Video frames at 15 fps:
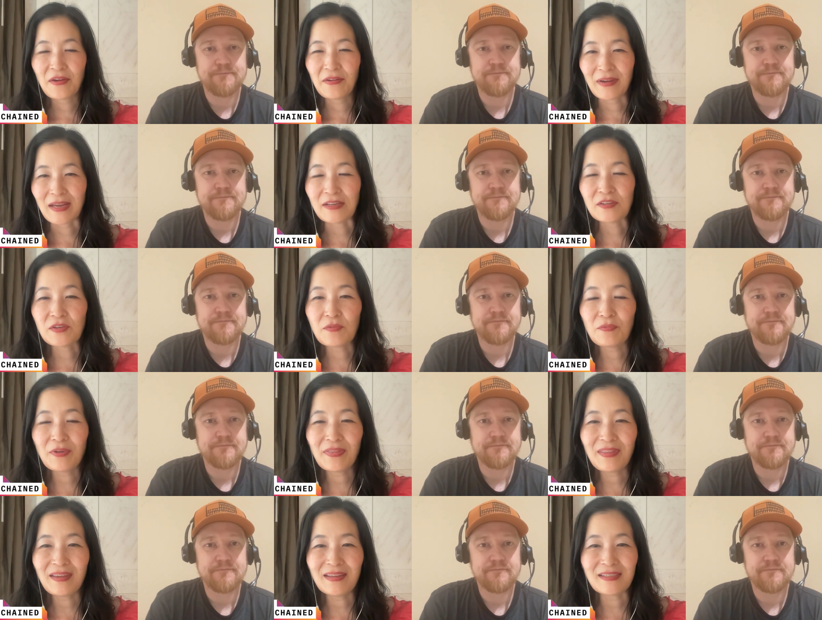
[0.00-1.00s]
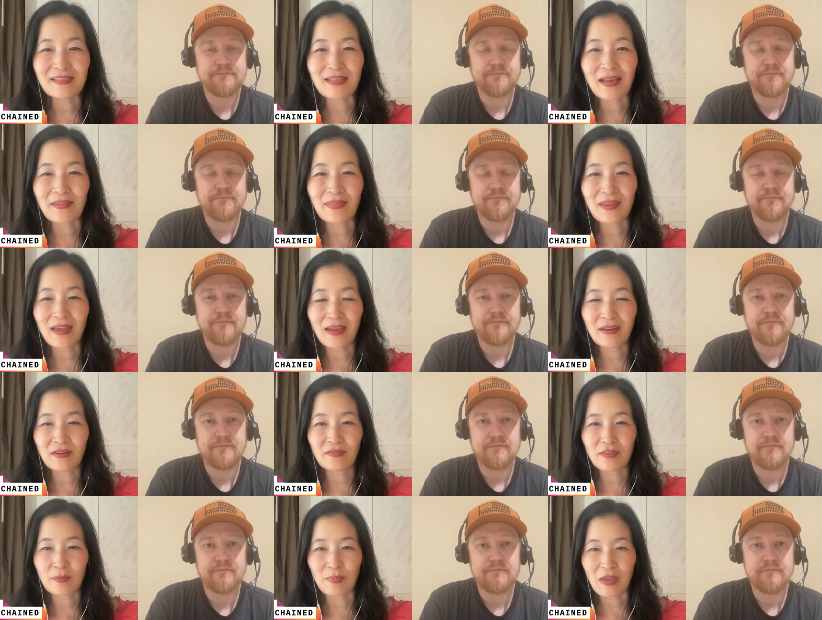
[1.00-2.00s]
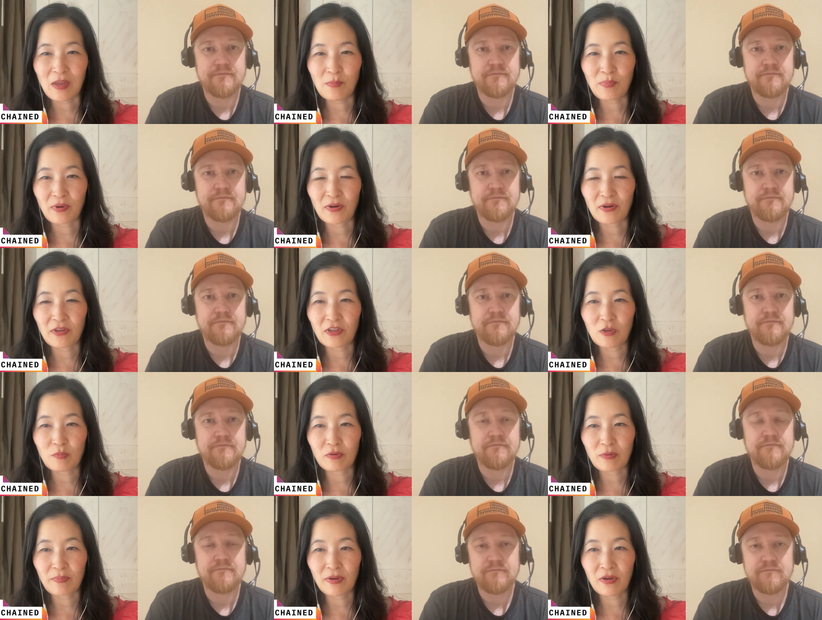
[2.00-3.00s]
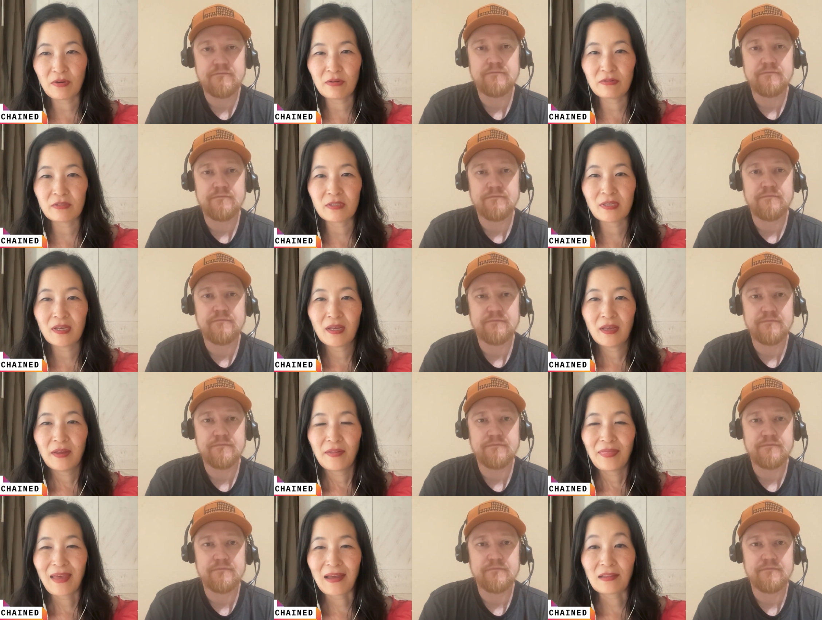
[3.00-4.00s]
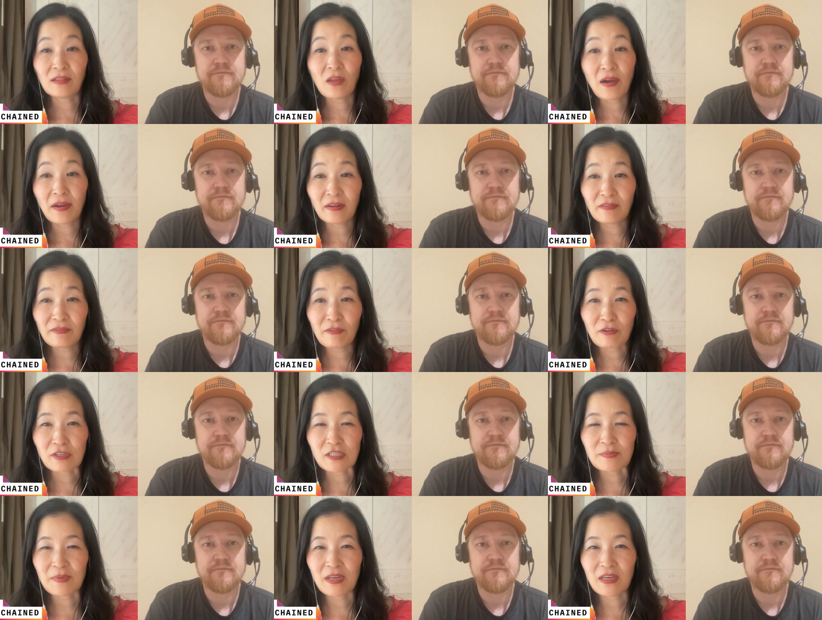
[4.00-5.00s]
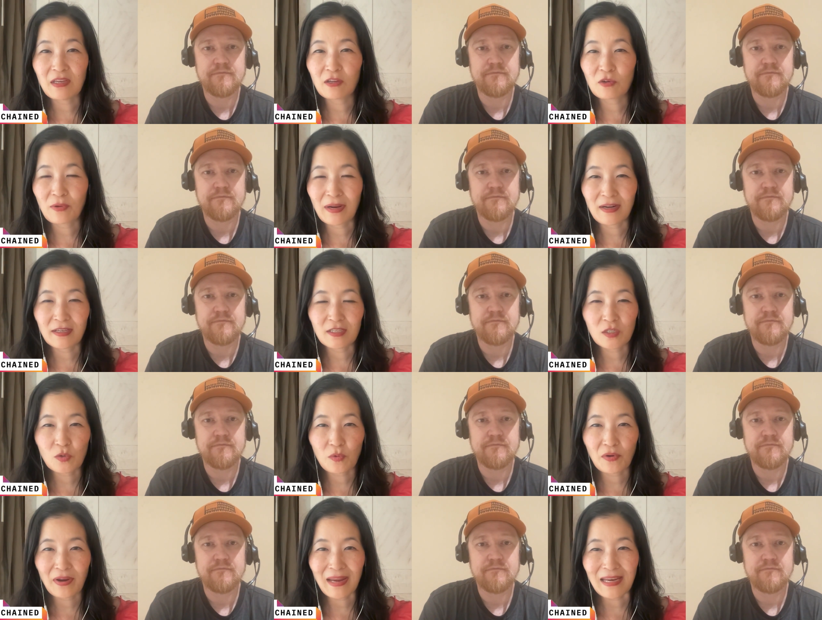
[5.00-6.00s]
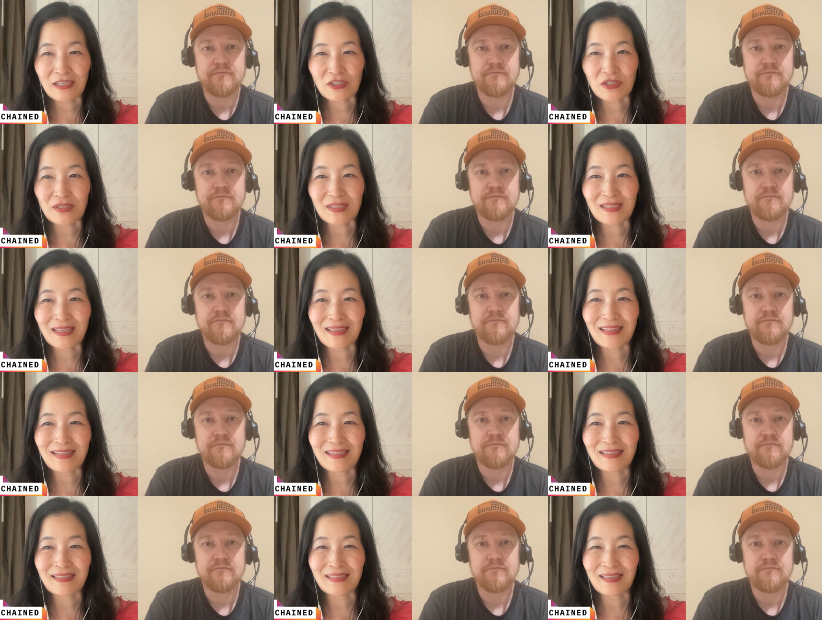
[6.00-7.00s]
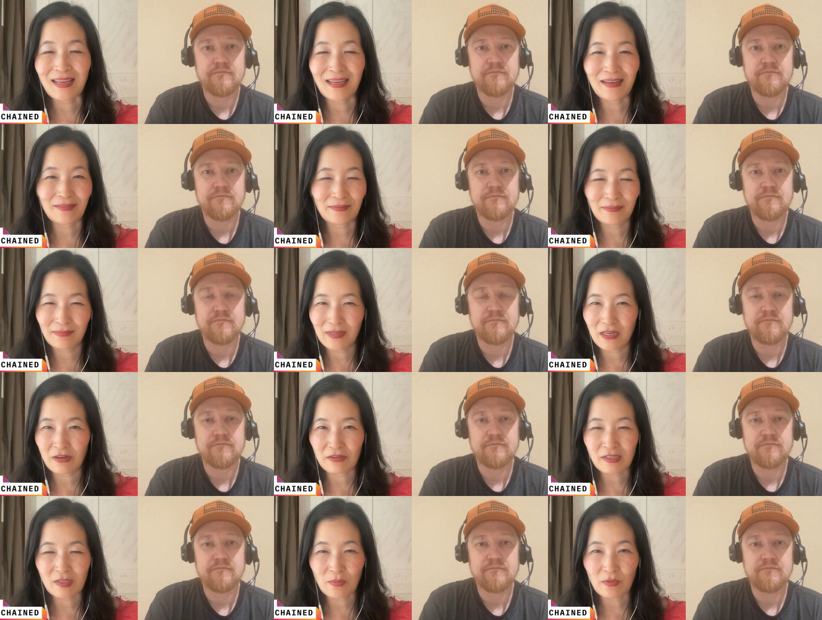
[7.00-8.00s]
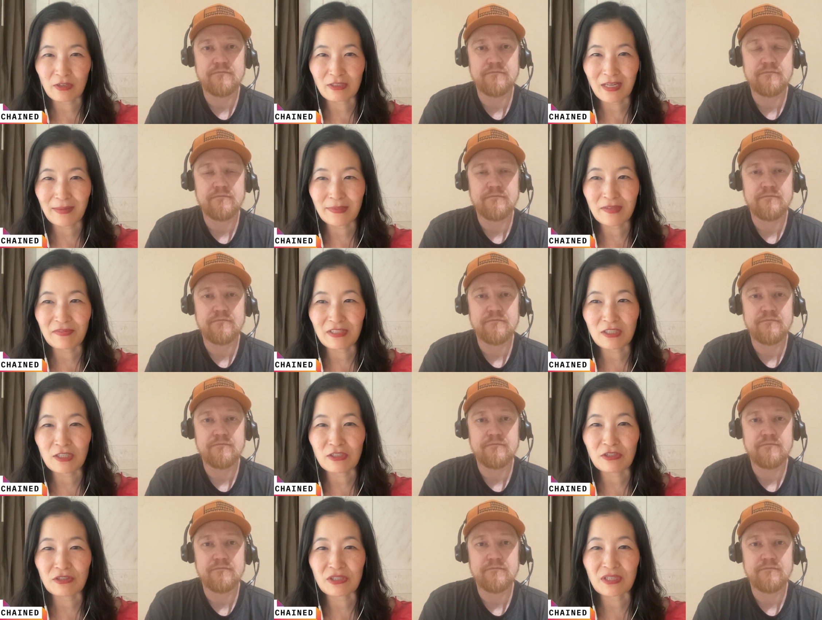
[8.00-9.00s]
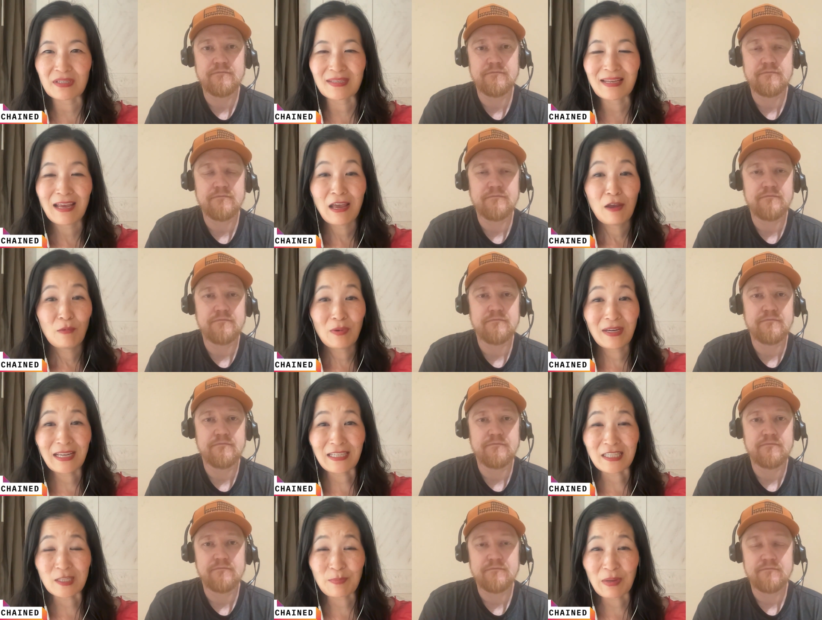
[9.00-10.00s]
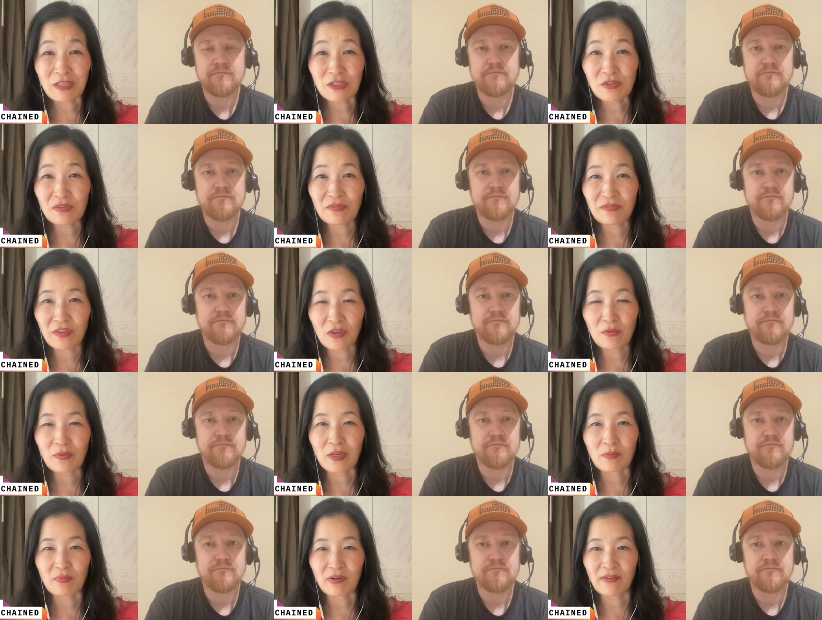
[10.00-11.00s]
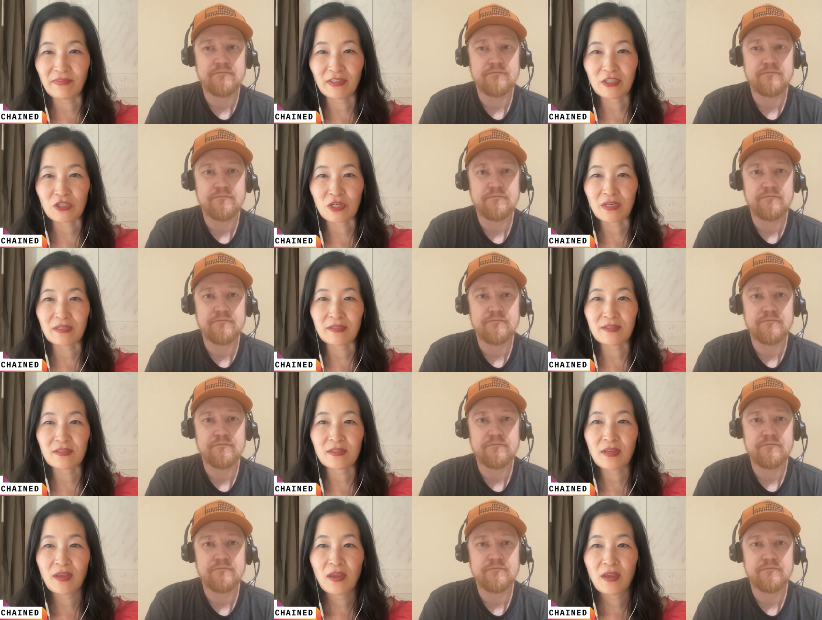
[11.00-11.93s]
Speaker 1: Okay. So one thing is, at the end of the paper, you propose that law enforcement, credit score agencies, and similar types of institutions would get special viewing privileges.